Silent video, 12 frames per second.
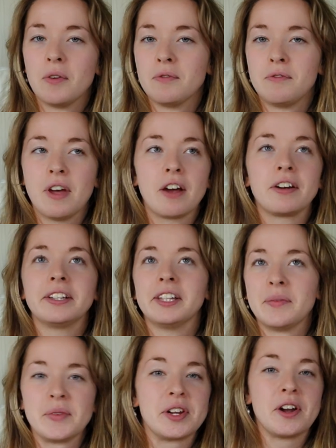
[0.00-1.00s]
very
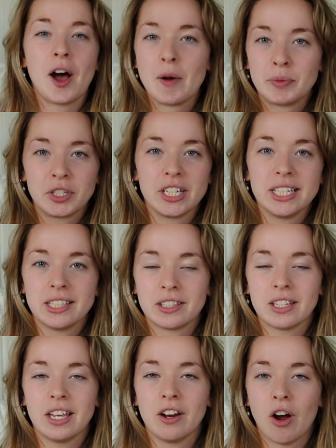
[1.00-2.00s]
limited
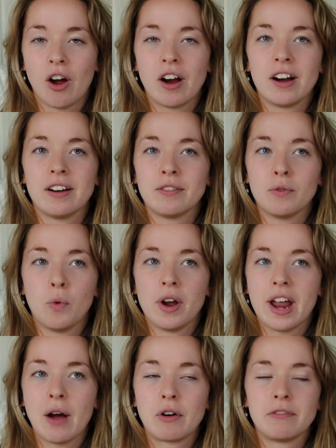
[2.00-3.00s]
options in our
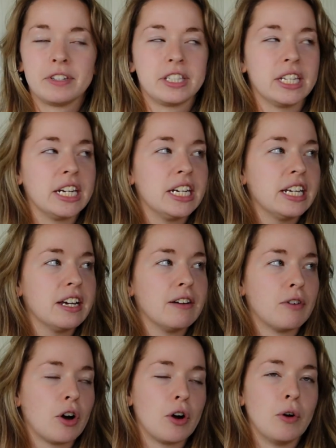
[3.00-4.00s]
1 hour vicinity
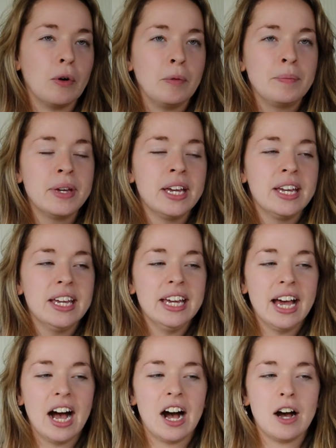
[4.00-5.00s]
of our home.
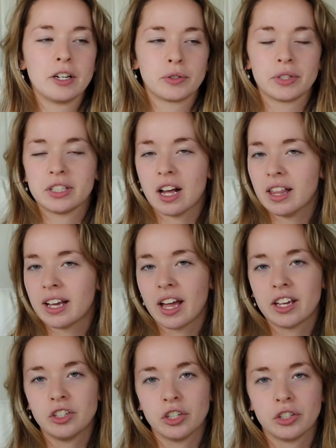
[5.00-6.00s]
So it's not like I
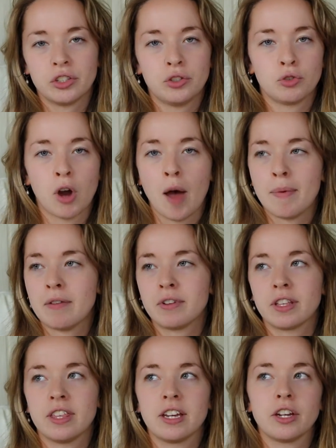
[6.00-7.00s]
can just drop
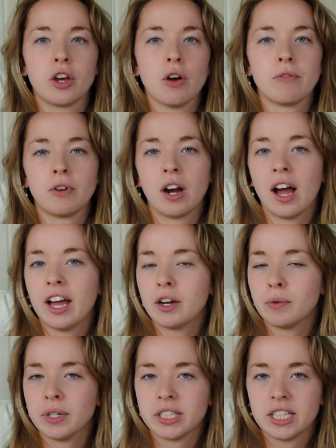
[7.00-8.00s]
everything and go for a
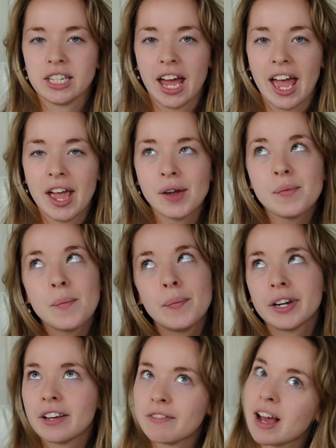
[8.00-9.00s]
hike once a day.
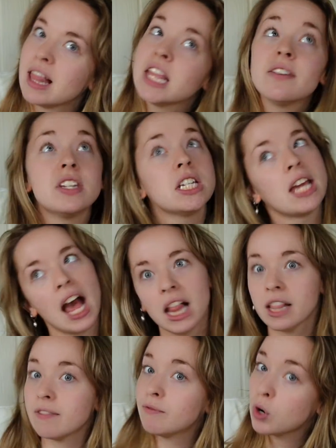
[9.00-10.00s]
But if I lived in
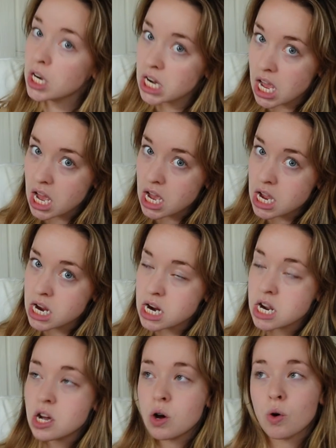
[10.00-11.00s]
California
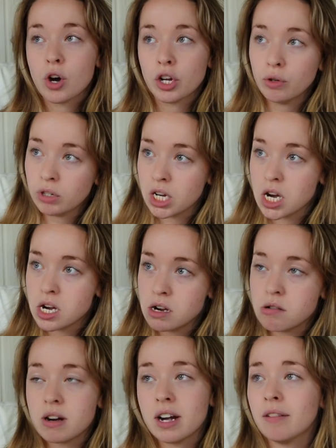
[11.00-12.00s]
or
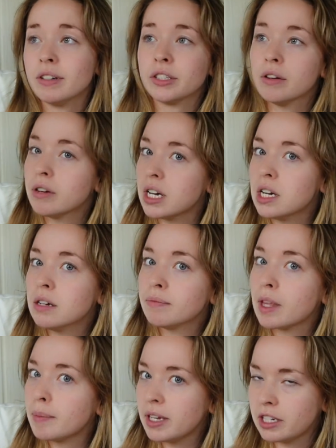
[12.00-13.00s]
Utah or Arizona,
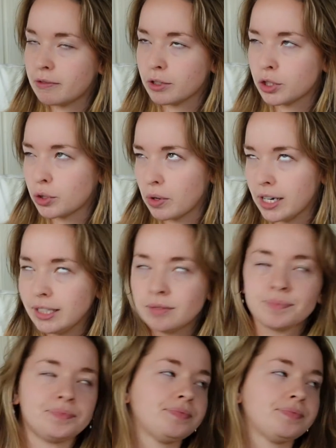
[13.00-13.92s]
that'd be a different story.